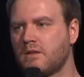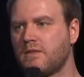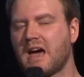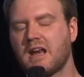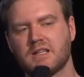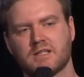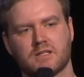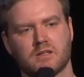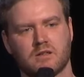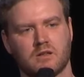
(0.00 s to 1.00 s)
that
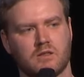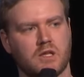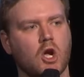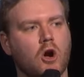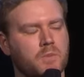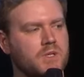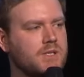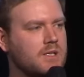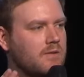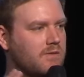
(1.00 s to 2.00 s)
is the
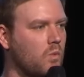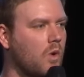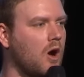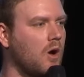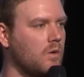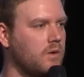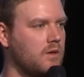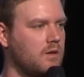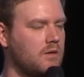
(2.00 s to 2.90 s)
opposite of the world.